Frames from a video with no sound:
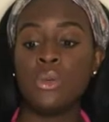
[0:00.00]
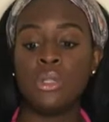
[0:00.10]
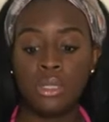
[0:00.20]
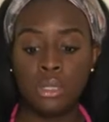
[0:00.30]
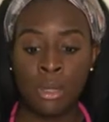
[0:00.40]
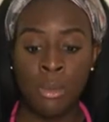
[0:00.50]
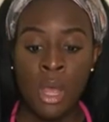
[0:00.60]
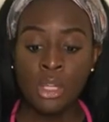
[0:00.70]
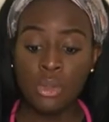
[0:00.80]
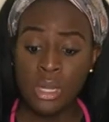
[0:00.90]
system.
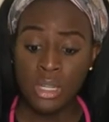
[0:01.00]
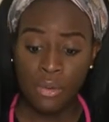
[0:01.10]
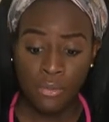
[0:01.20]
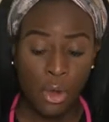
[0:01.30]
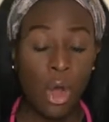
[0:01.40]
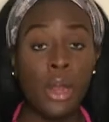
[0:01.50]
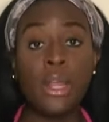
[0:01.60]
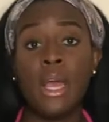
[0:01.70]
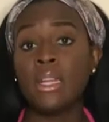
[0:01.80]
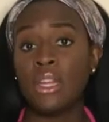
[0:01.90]
So I did it for
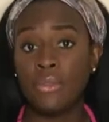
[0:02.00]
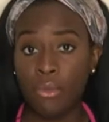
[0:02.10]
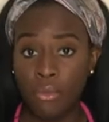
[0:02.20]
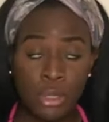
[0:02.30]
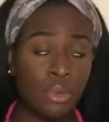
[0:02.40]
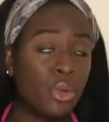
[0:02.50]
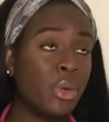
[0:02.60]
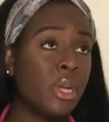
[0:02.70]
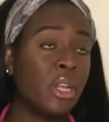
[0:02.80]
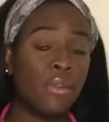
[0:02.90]
cardiac, did it for respiratory,
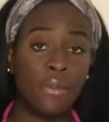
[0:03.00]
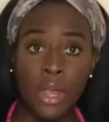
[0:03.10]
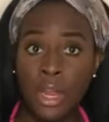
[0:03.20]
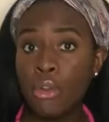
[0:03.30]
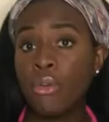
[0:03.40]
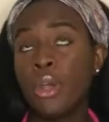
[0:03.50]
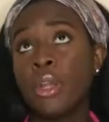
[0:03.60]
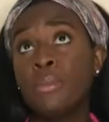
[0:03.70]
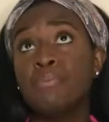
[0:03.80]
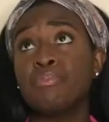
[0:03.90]
I did it for
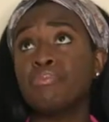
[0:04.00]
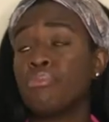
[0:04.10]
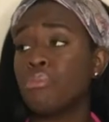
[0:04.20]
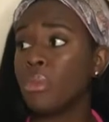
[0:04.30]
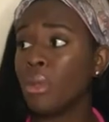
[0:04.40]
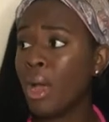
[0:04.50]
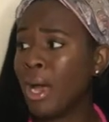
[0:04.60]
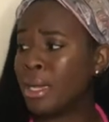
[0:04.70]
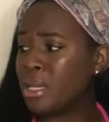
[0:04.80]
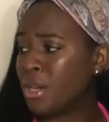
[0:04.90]
endocrine,
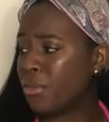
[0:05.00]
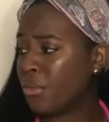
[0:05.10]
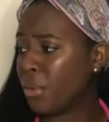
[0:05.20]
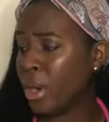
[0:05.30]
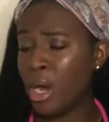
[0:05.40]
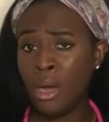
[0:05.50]
I did it for